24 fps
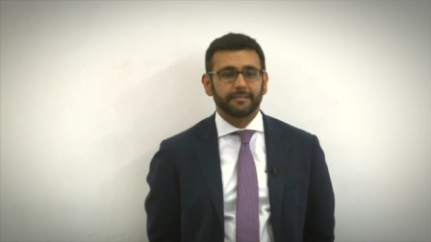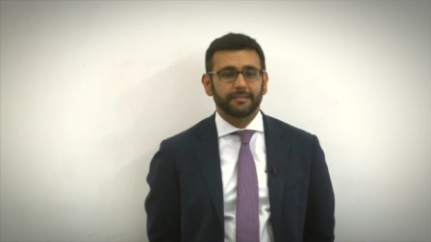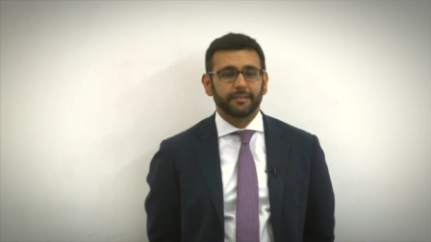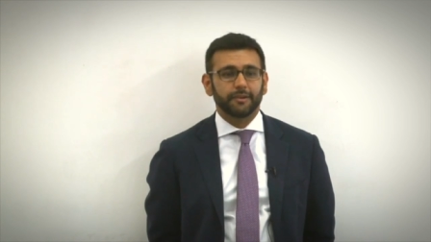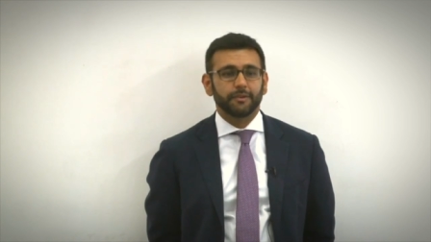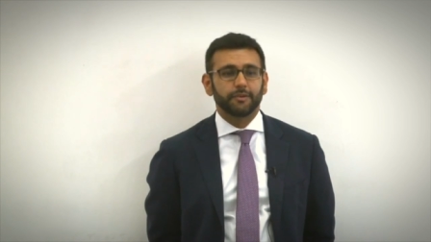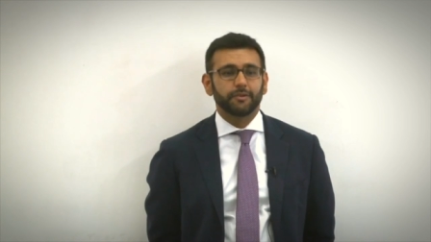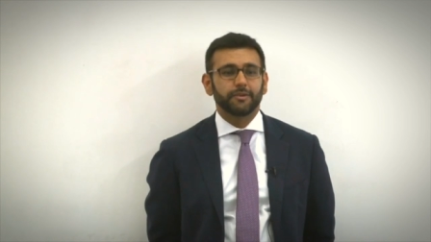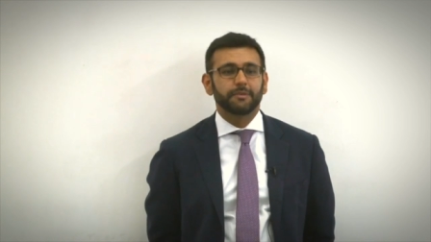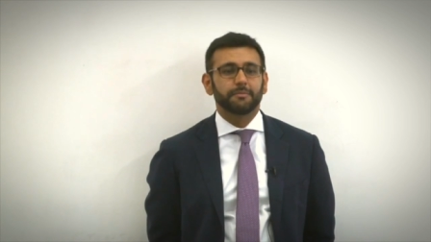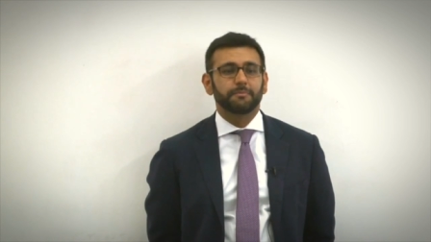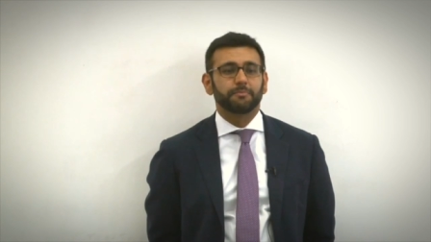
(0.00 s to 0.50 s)

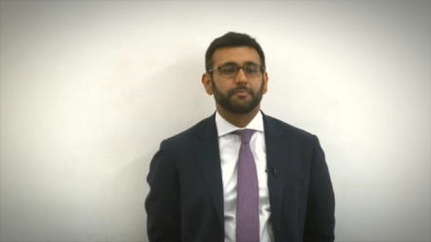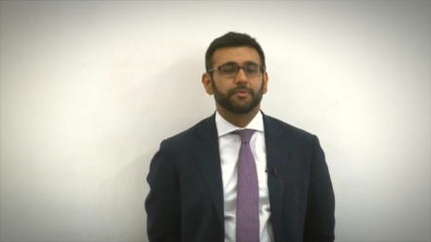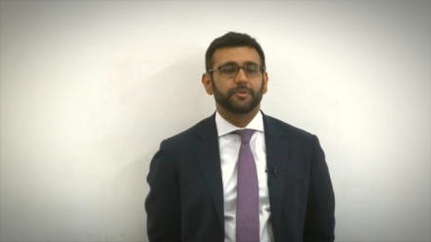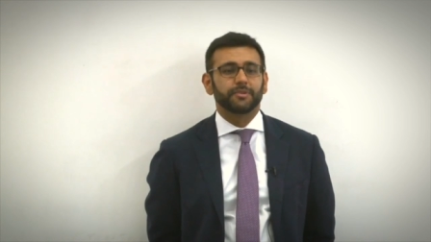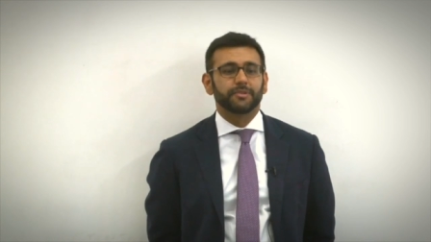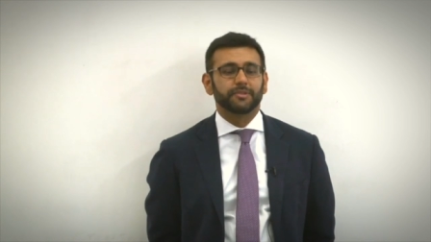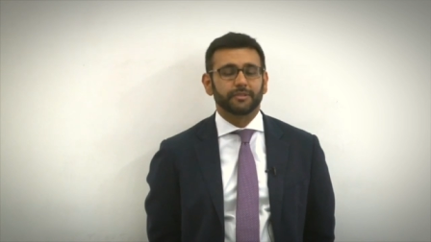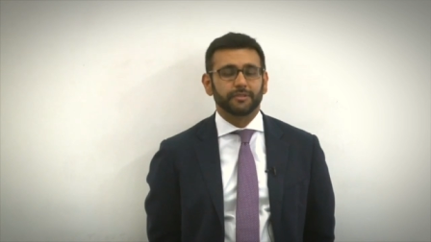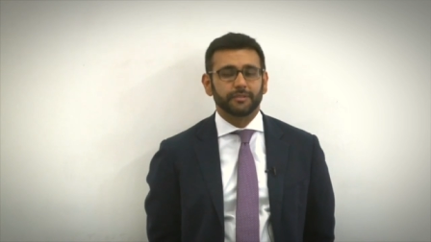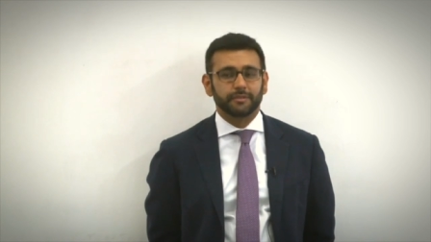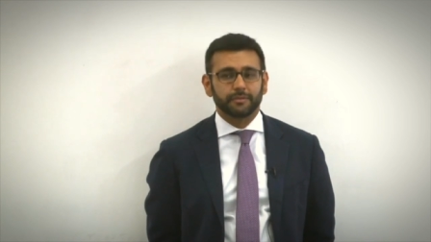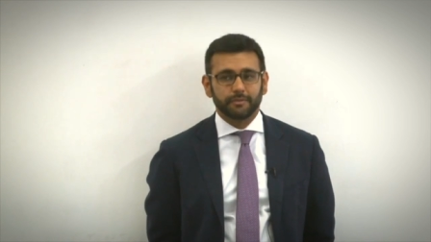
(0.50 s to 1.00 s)
Don't
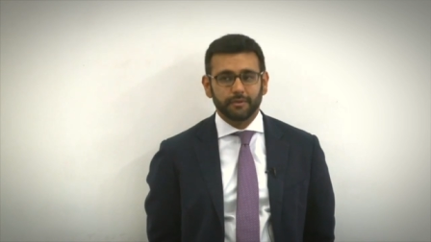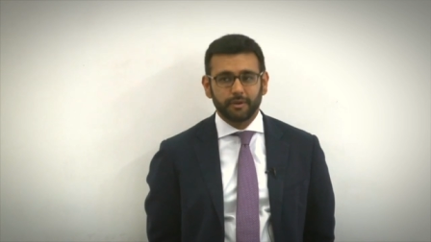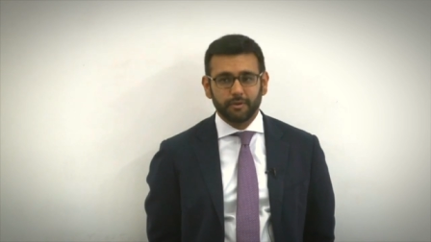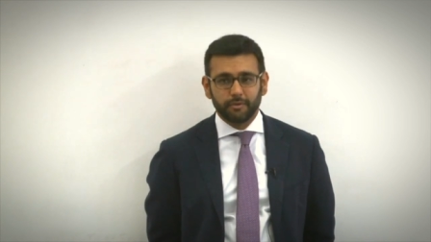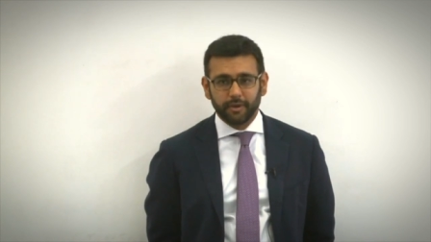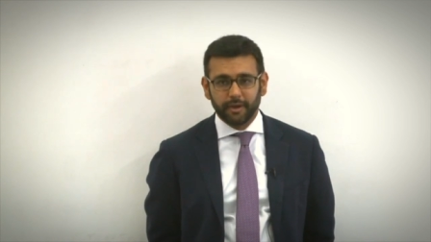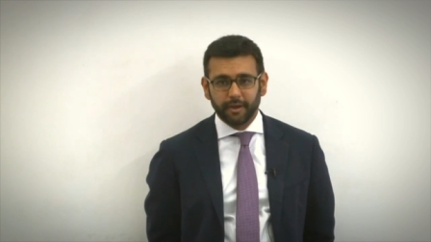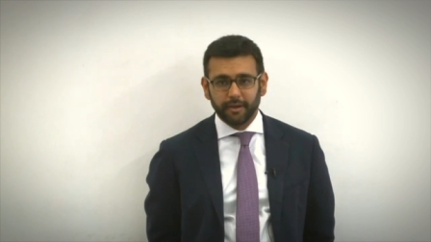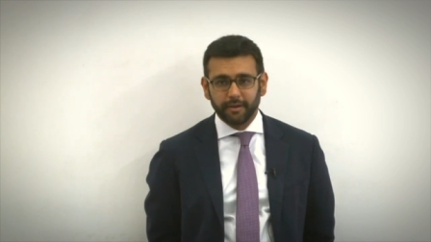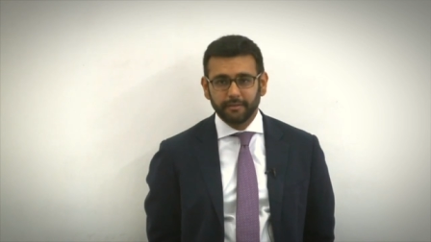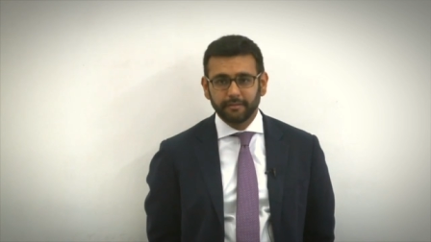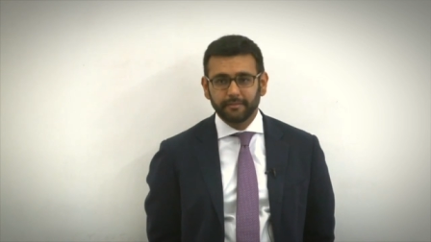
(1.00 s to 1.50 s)
imprison you.
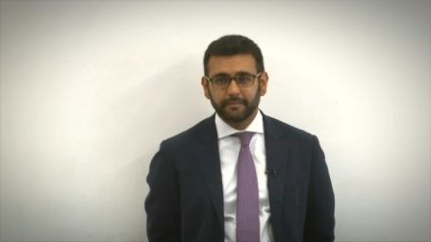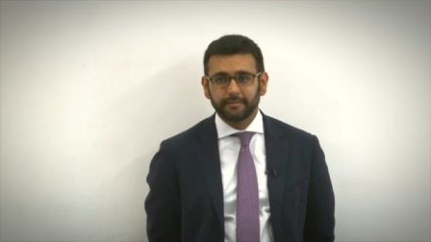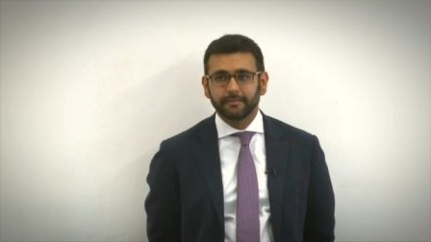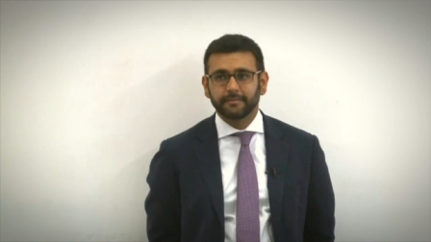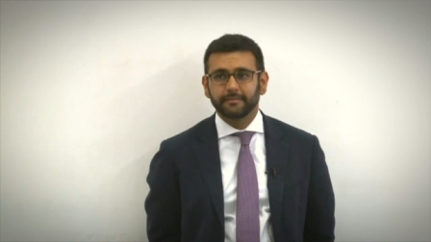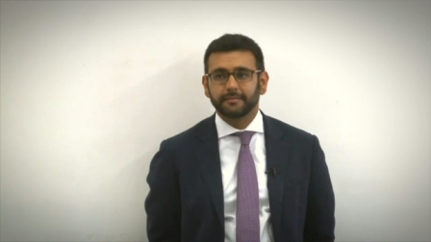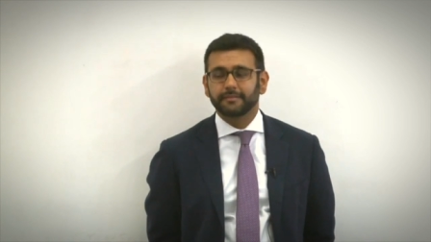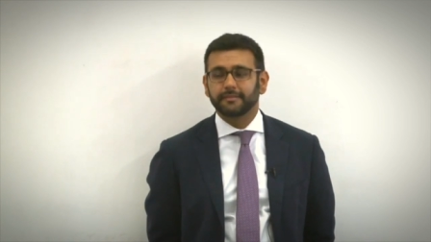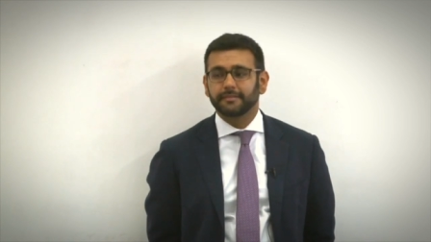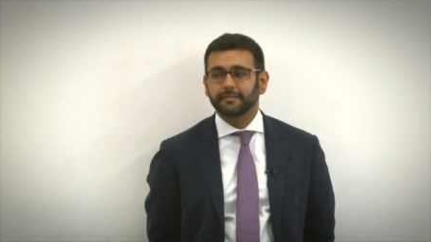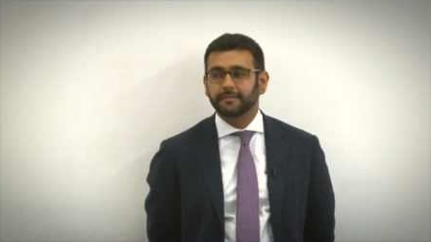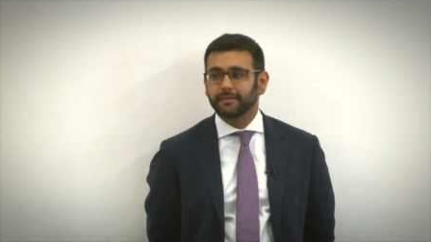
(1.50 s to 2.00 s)
Okay.
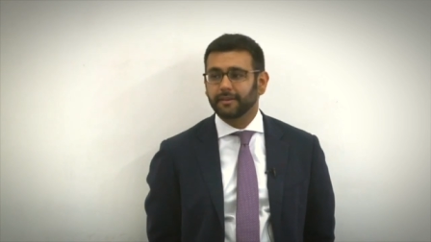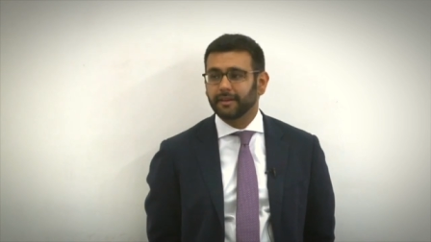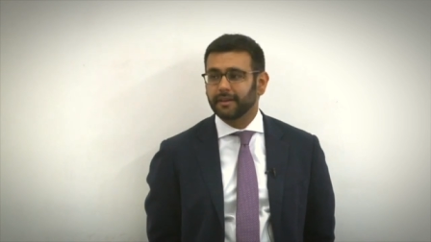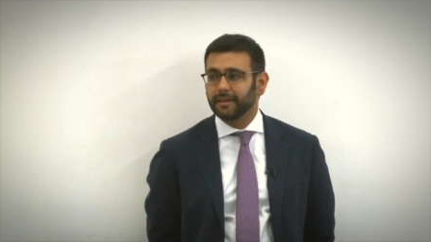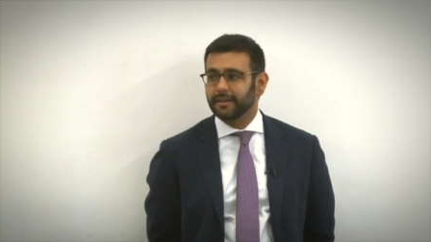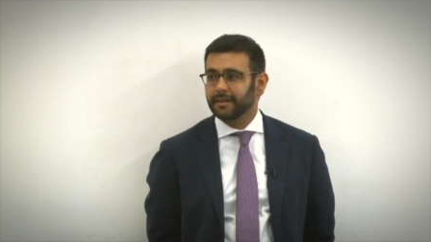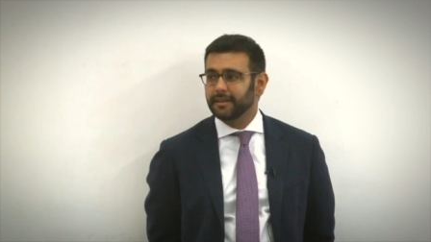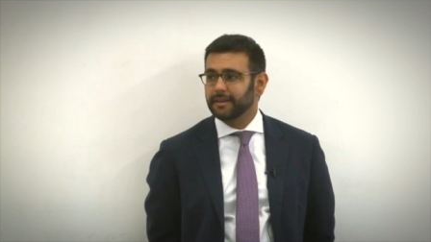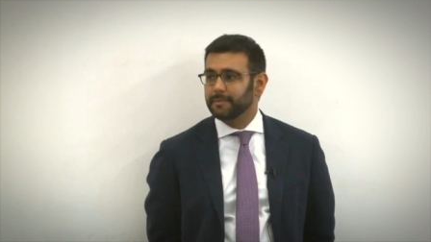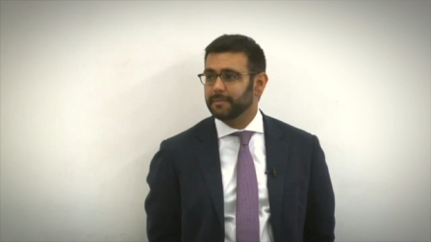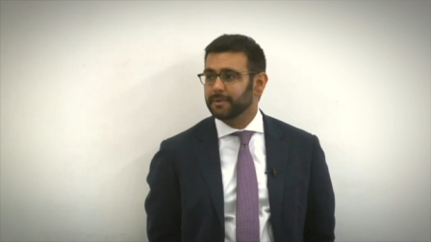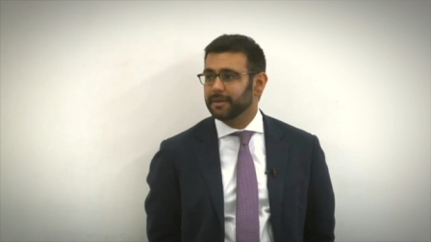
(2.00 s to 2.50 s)

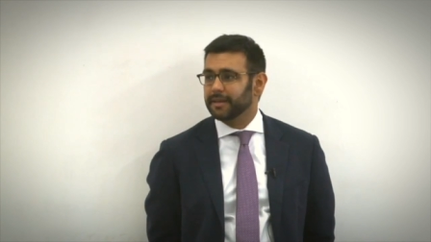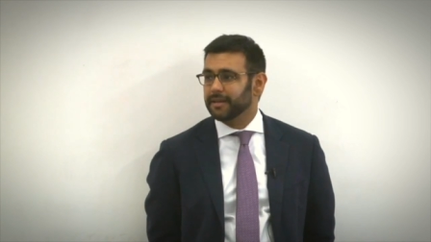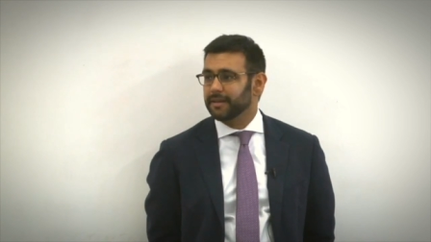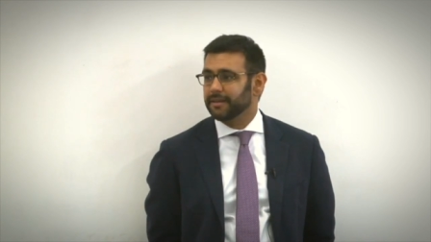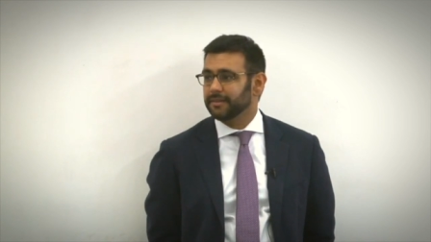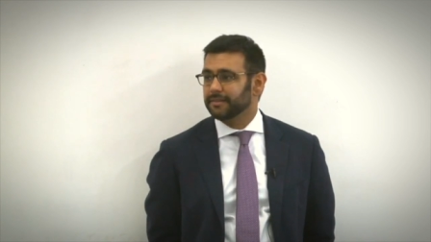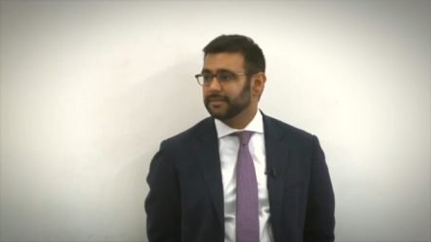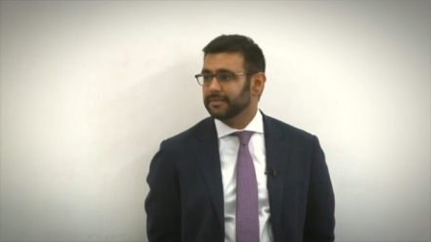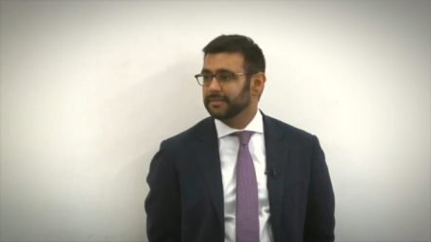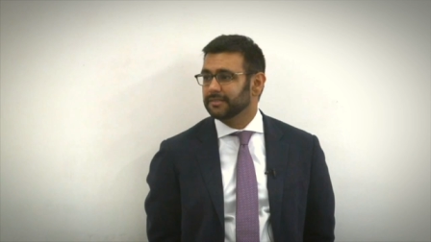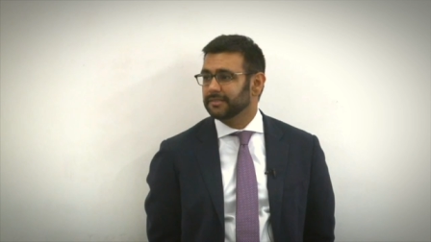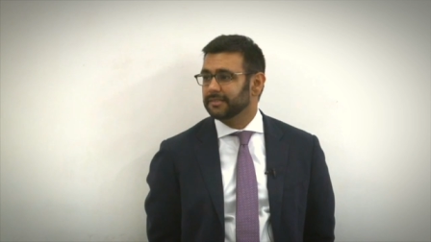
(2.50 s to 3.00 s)
Okay, anybody
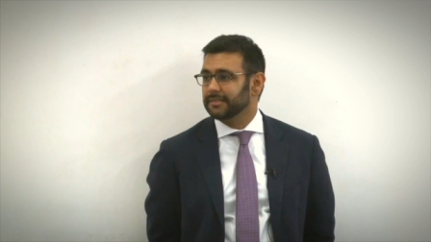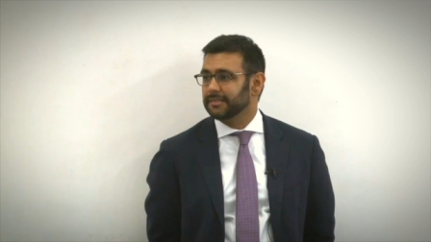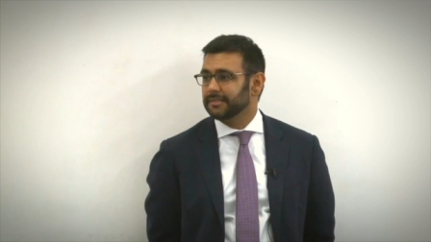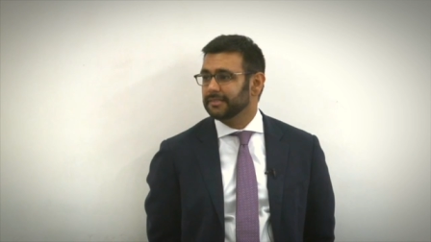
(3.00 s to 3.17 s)
else?